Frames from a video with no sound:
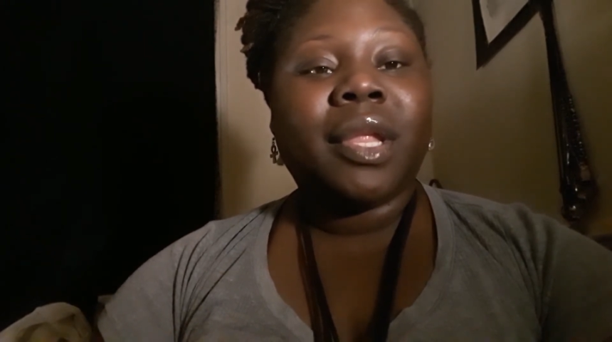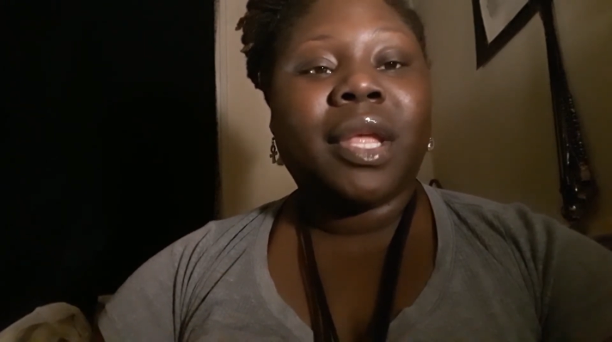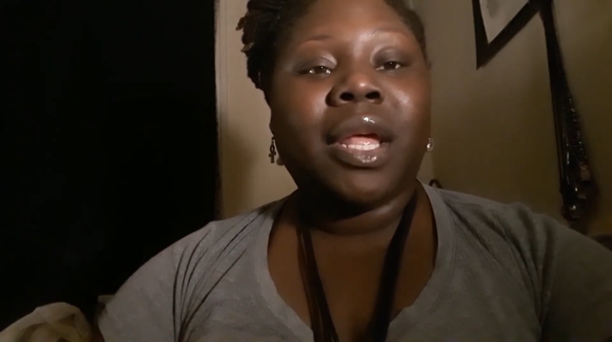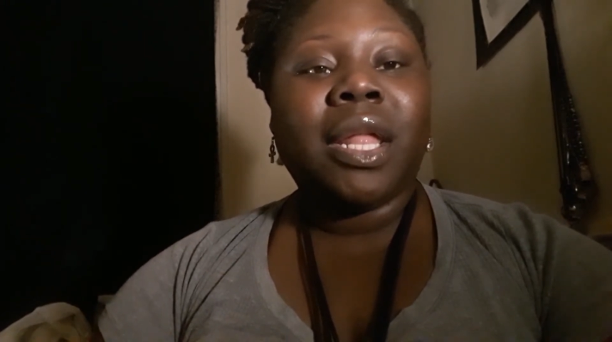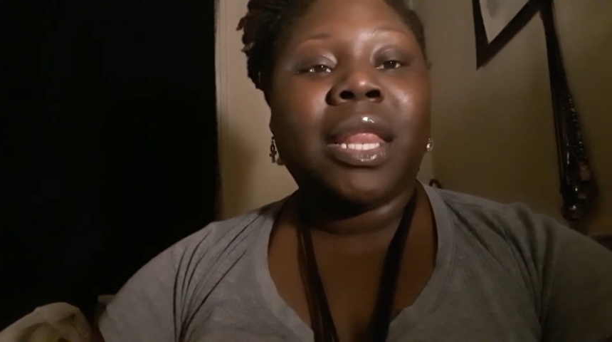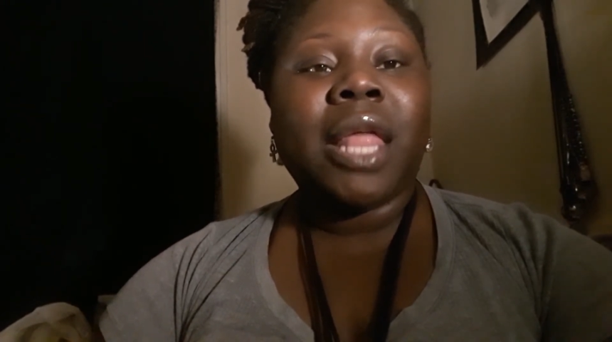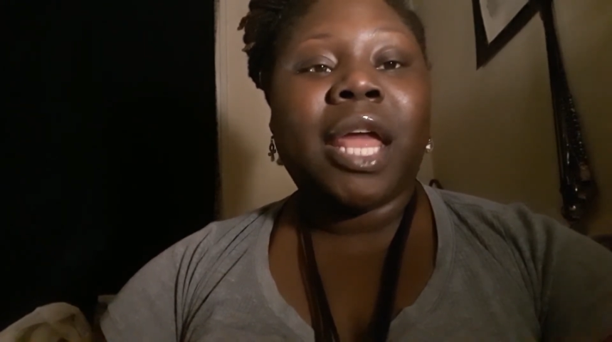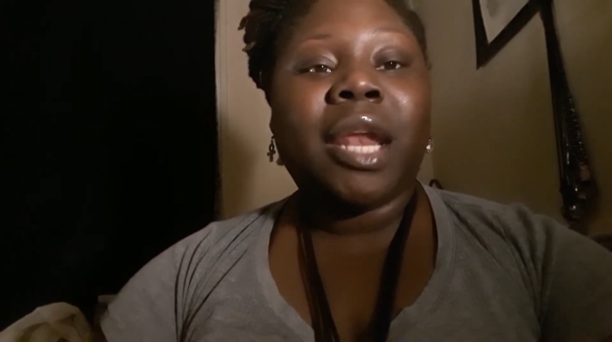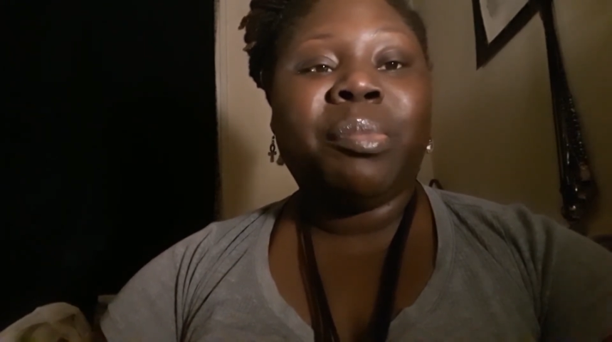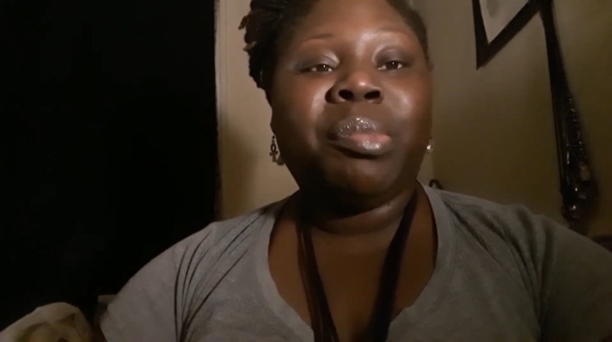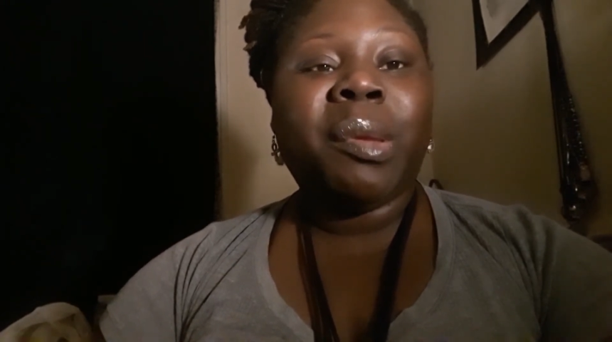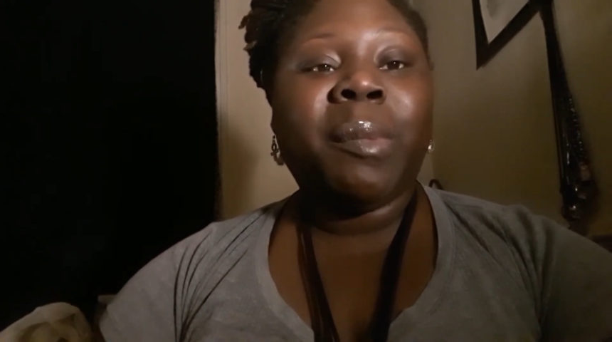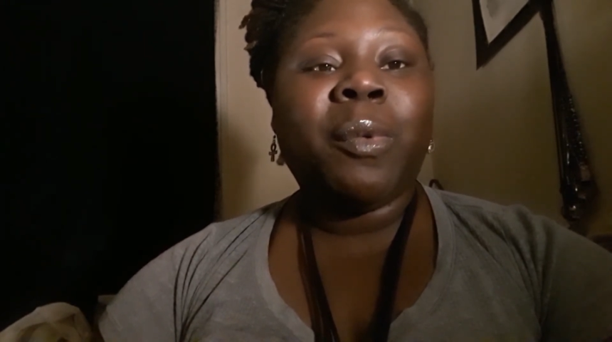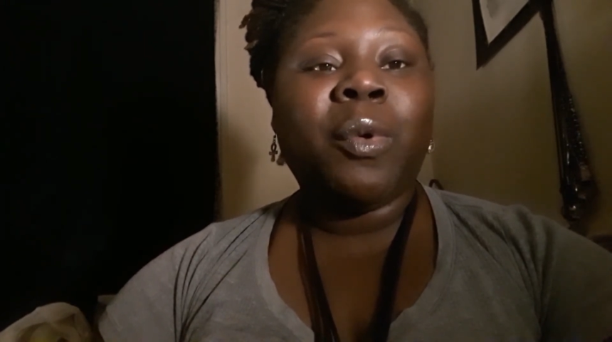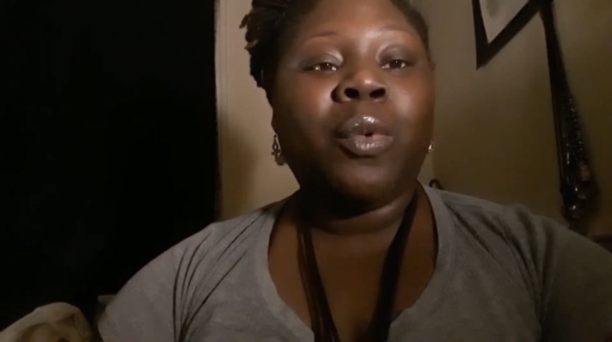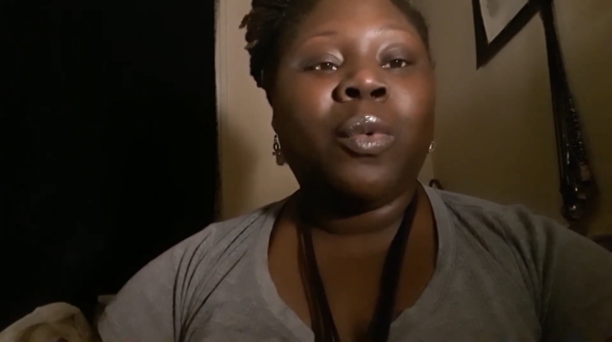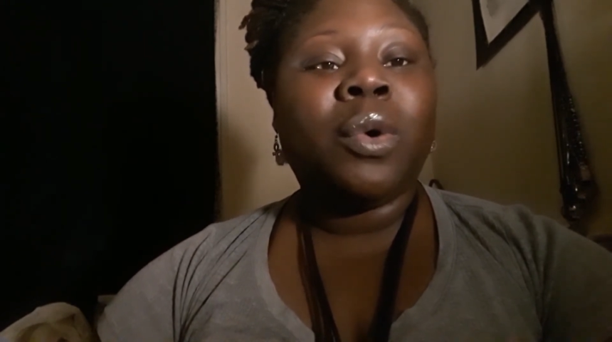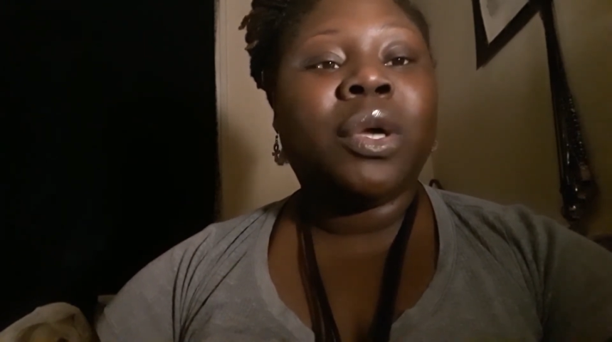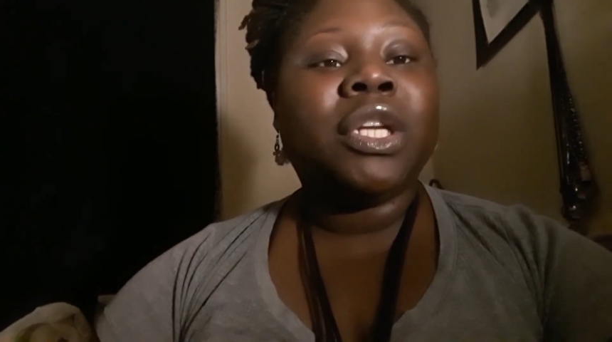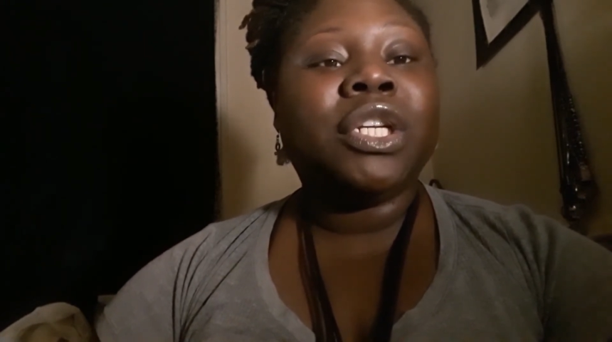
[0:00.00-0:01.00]
A lot of
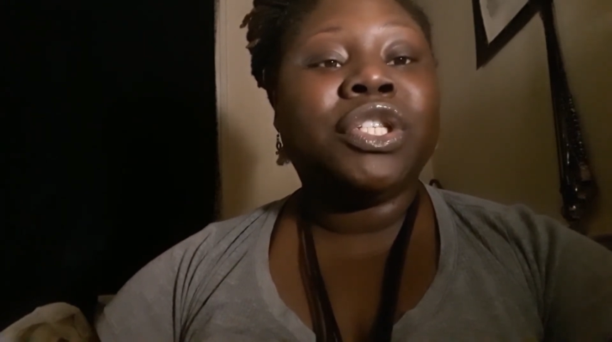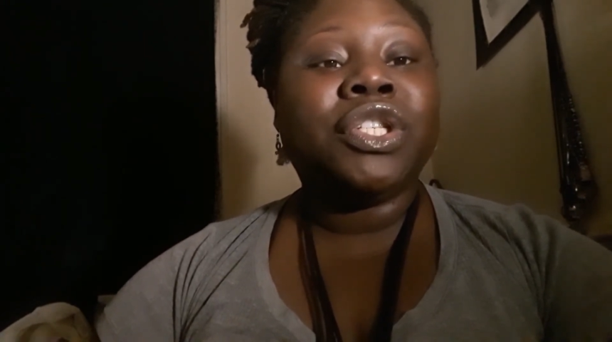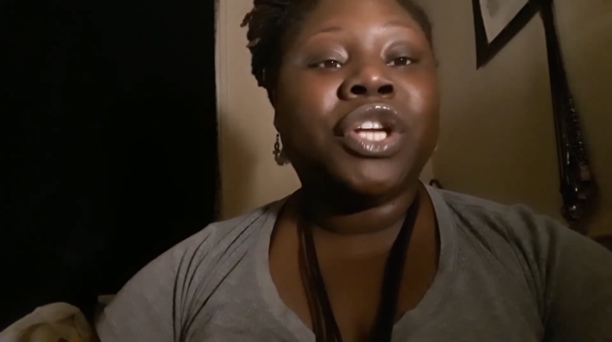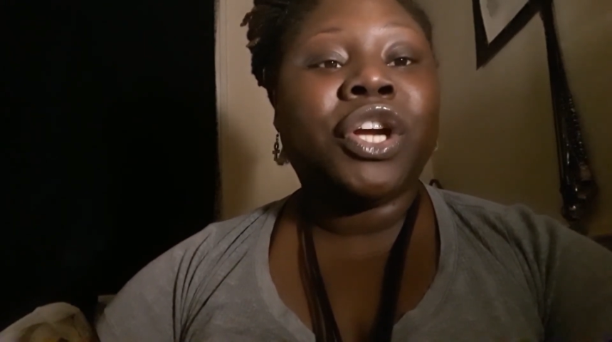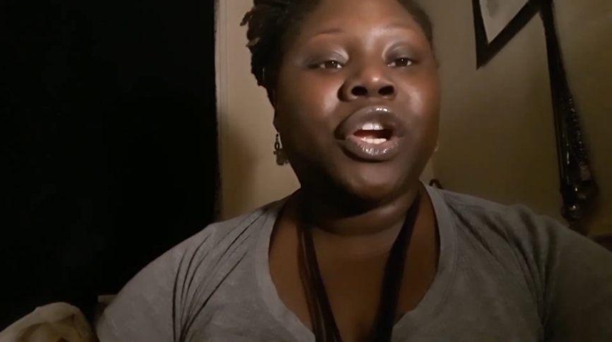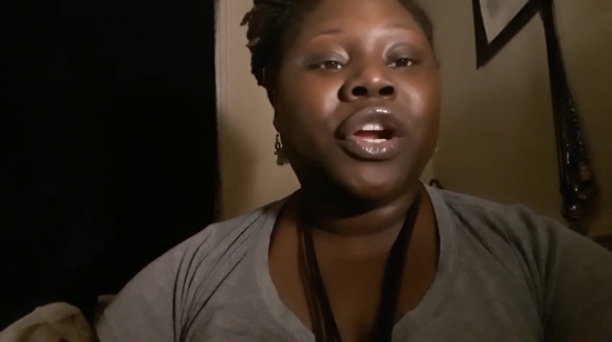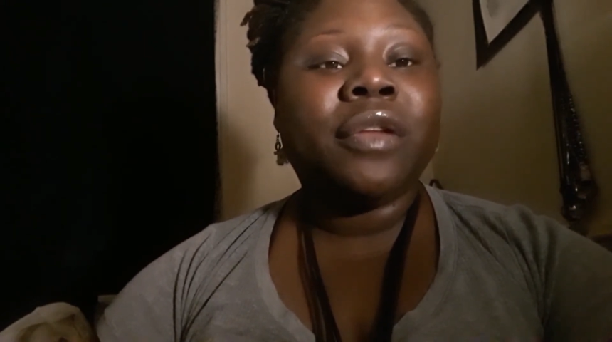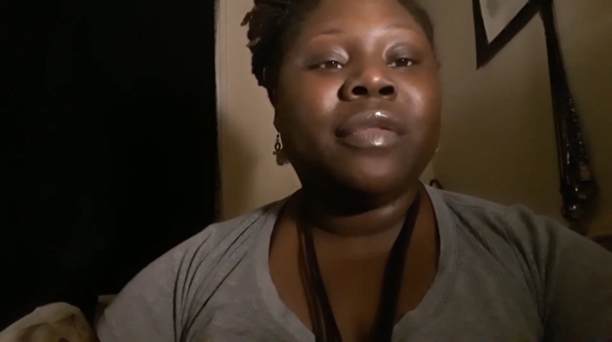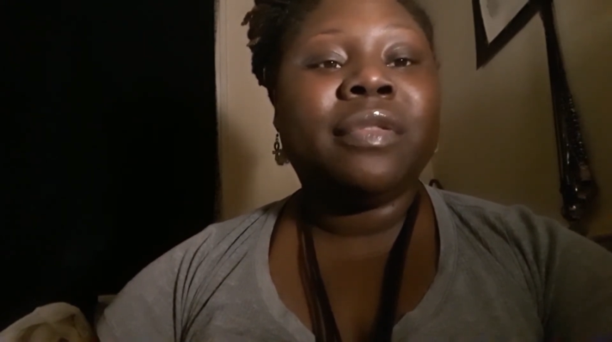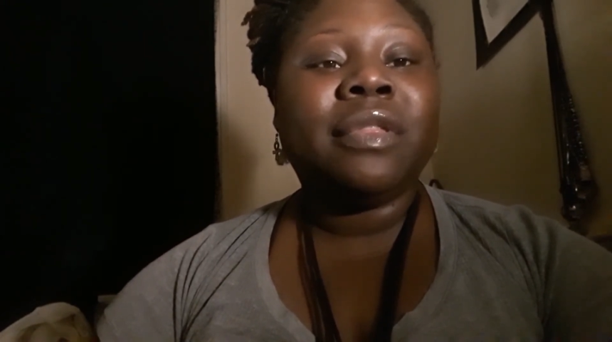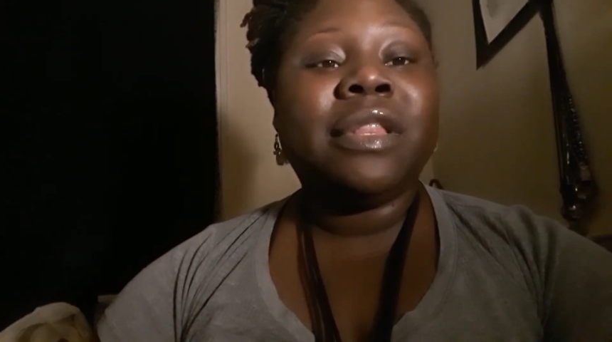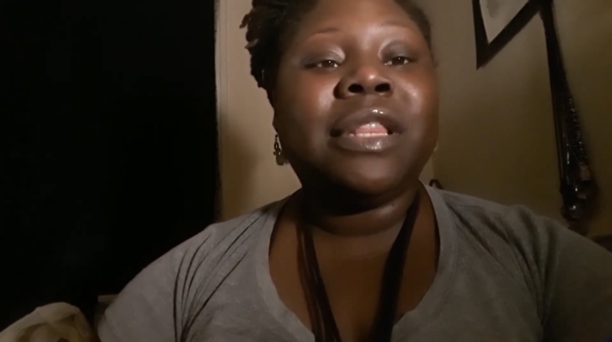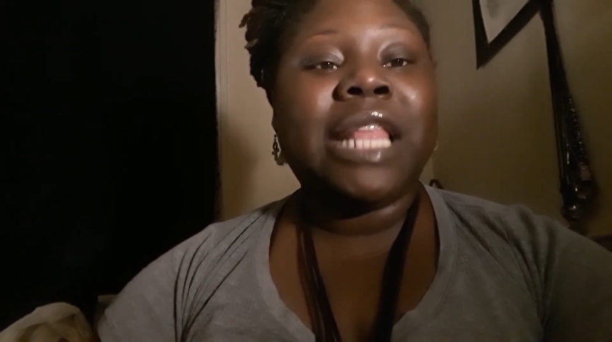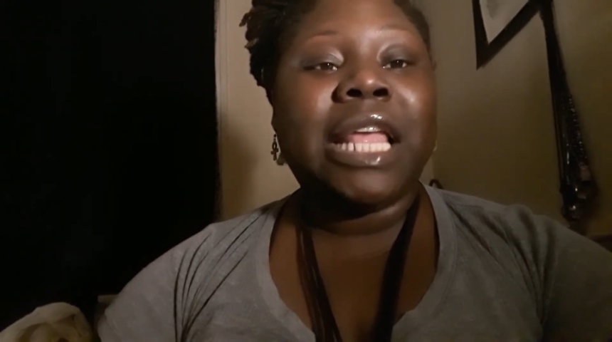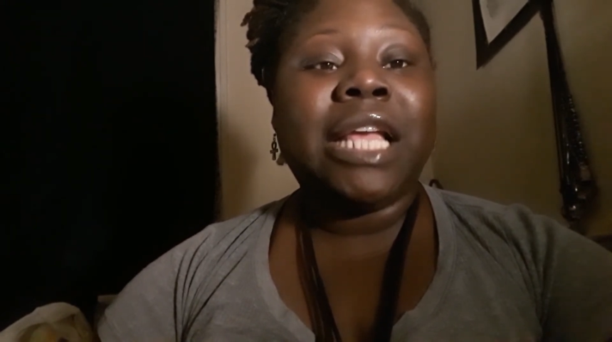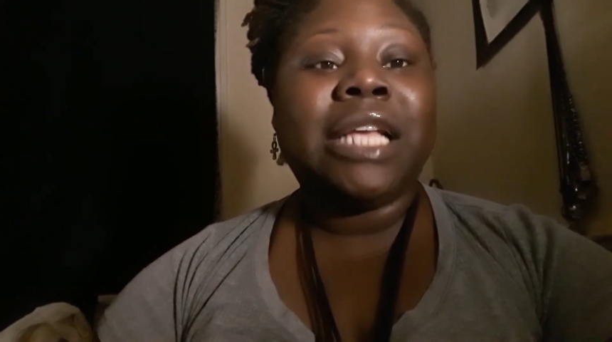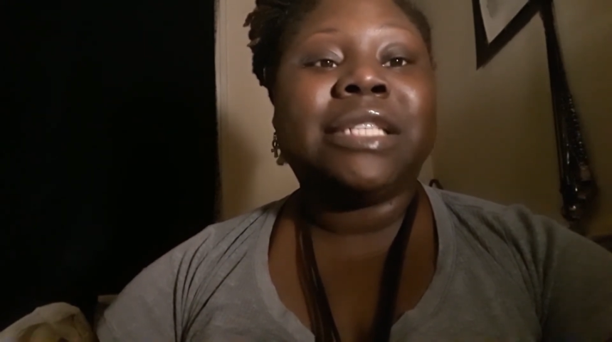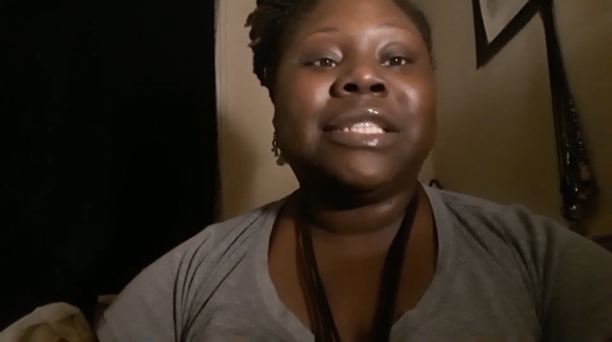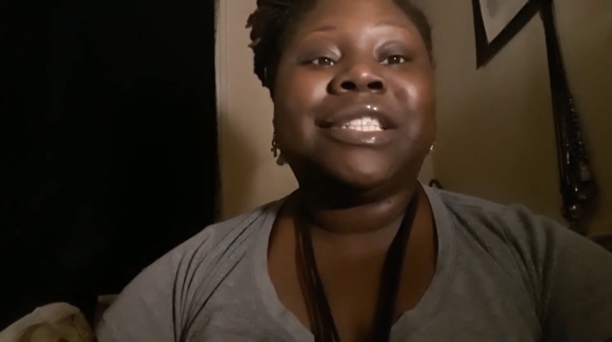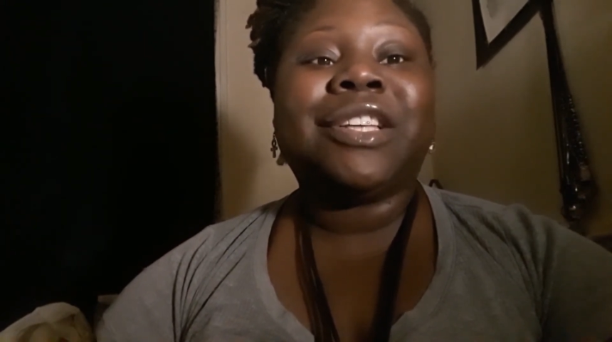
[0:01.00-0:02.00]
people want to turn
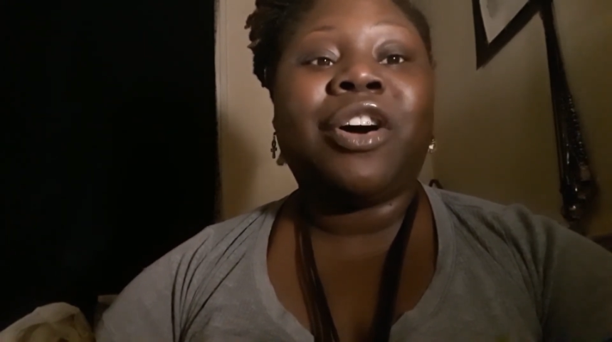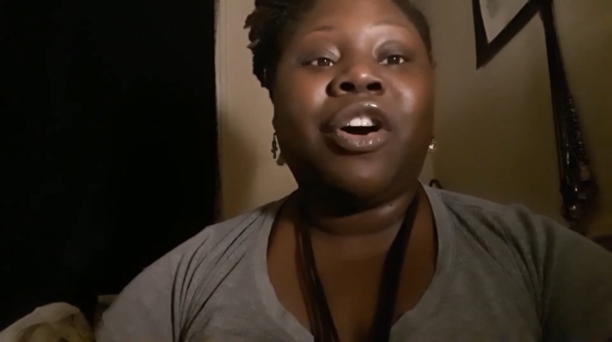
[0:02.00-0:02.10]
things